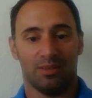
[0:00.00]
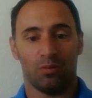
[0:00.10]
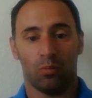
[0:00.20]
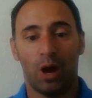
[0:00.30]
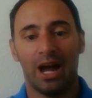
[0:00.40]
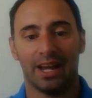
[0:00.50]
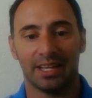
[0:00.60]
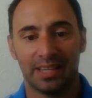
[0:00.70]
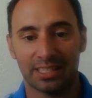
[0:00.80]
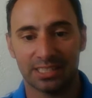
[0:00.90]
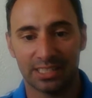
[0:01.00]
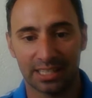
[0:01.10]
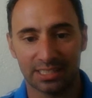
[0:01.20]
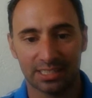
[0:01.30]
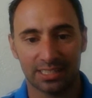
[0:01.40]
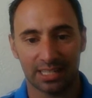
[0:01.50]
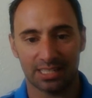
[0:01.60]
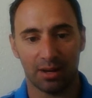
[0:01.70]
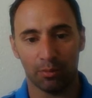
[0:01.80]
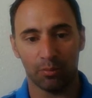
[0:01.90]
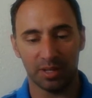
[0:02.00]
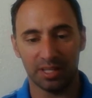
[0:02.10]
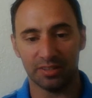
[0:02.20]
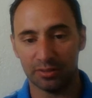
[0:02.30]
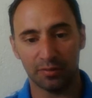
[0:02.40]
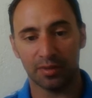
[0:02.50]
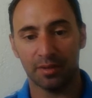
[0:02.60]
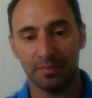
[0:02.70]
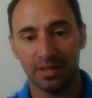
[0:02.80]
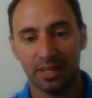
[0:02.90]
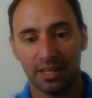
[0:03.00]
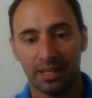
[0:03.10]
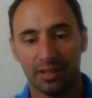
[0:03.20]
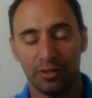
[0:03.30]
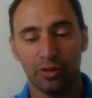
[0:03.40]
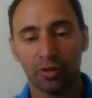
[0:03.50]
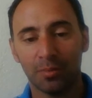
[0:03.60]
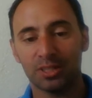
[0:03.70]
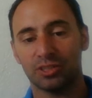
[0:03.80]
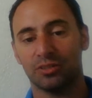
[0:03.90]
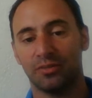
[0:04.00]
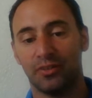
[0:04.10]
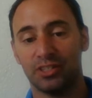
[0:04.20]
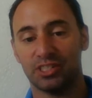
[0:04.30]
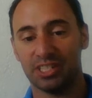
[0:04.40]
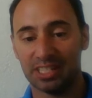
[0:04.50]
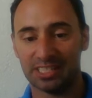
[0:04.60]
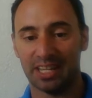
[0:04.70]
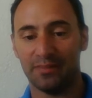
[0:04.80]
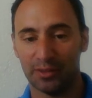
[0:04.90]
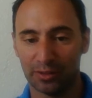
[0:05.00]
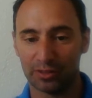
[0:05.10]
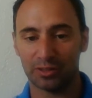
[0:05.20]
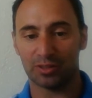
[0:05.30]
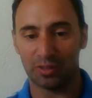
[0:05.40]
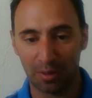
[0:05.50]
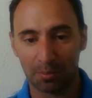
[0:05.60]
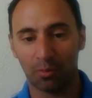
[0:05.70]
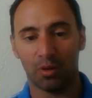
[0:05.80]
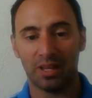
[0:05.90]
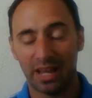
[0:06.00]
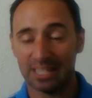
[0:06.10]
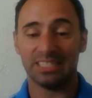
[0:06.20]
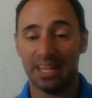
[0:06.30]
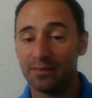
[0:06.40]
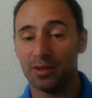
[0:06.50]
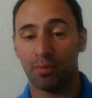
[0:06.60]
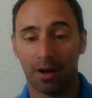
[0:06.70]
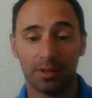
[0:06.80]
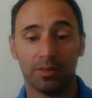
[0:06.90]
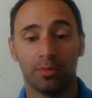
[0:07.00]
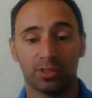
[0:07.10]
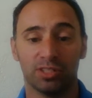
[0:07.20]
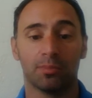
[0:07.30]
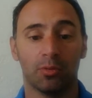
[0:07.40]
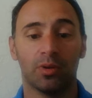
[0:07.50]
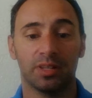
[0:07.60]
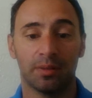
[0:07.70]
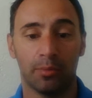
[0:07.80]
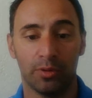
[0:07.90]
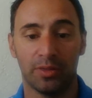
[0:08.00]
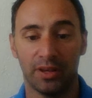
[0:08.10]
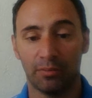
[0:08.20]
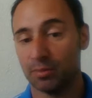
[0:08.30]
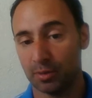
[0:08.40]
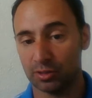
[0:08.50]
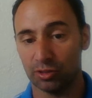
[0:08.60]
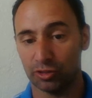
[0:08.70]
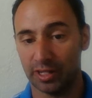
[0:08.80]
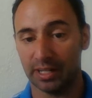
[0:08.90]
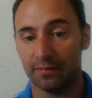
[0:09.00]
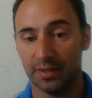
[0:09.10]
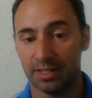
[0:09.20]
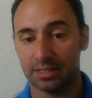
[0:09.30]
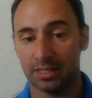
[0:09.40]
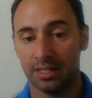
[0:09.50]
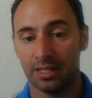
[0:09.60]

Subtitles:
Why? That's not what we need to do for them. Neuromuscular efficiency and safety are the number one, and safety probably the most number one important thing with personal training and fitness.